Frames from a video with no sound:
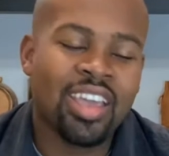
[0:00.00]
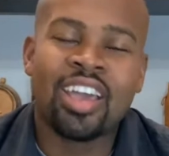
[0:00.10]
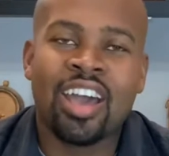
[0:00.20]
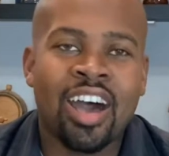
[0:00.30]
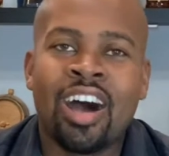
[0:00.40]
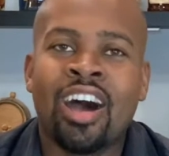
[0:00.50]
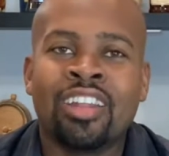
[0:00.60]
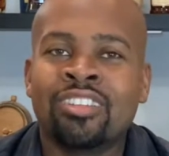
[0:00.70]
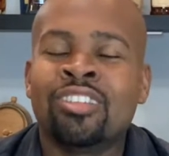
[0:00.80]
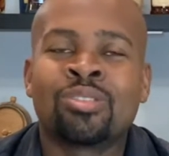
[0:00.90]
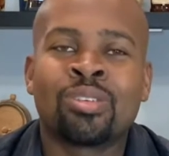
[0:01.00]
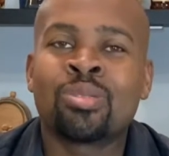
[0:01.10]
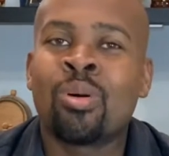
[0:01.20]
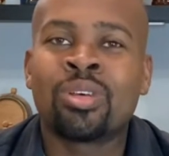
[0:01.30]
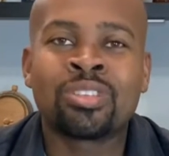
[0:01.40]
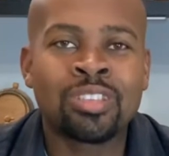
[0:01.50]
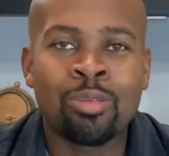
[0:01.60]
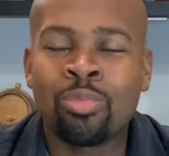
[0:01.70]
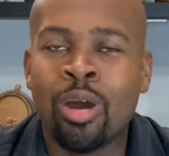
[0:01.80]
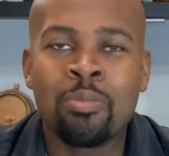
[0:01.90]
and this was our
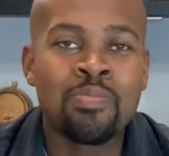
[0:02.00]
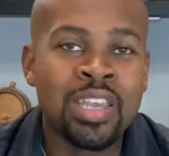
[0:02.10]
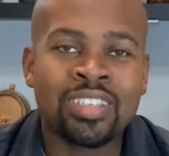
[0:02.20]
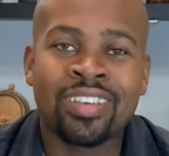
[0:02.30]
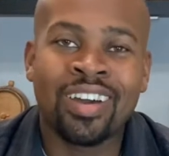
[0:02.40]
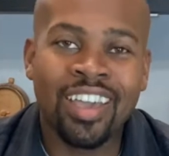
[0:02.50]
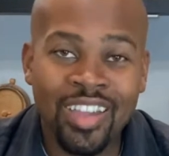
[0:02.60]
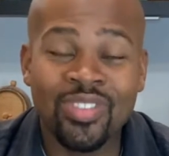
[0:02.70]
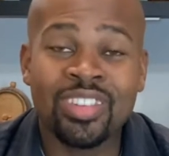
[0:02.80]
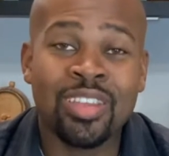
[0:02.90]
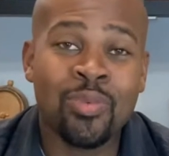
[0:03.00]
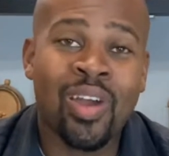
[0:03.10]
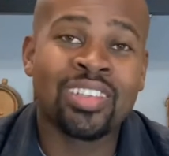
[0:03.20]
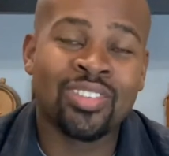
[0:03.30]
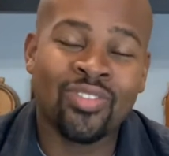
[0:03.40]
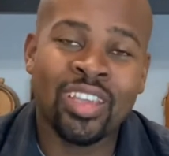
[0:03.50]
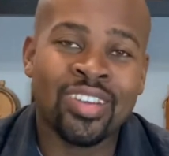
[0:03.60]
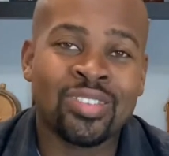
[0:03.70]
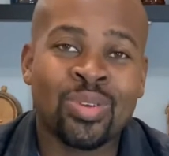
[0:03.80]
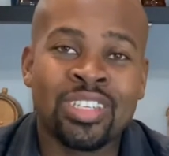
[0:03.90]
sipper, mixer, everything wise in
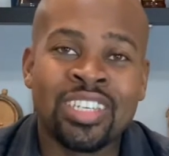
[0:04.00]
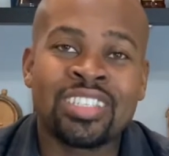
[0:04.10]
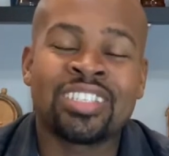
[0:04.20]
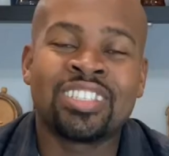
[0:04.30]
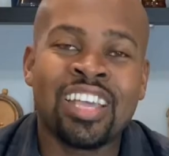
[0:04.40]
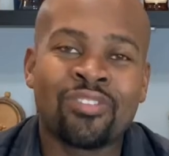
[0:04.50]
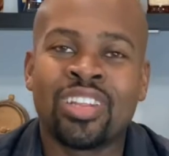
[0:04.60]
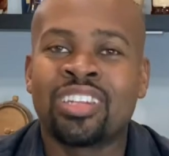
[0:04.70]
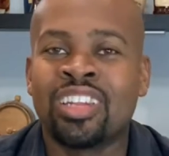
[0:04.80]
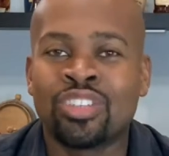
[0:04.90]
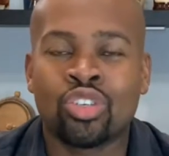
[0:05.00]
Vegas. So this is definitely a delicious